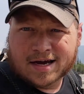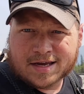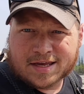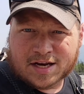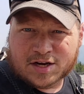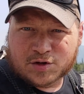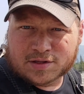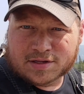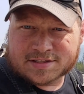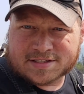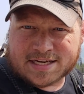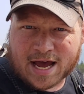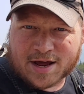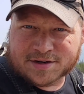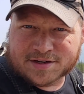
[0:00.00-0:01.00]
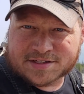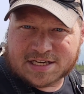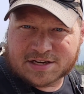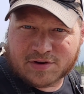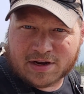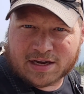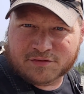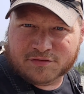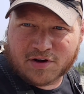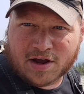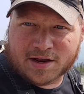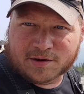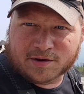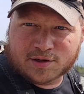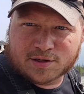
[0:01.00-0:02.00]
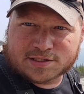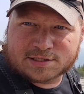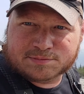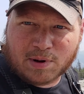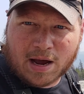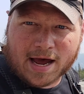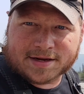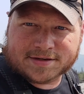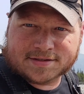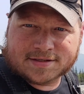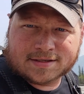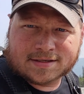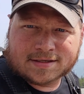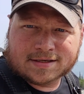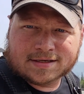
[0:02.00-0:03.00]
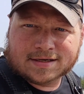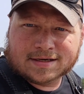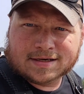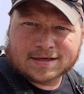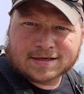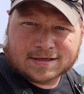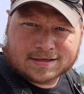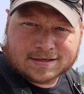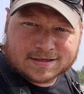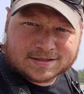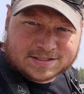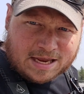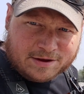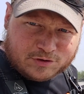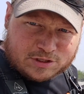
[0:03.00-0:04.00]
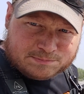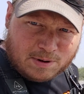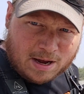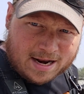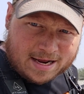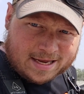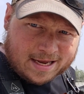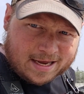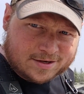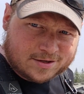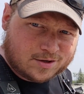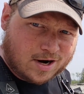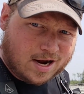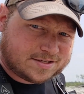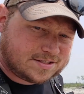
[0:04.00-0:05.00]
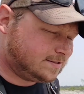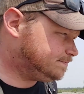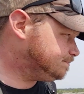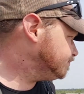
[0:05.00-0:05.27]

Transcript: Gonna do a little scouting to see if I can find a good spot, safest spot I can to cross it.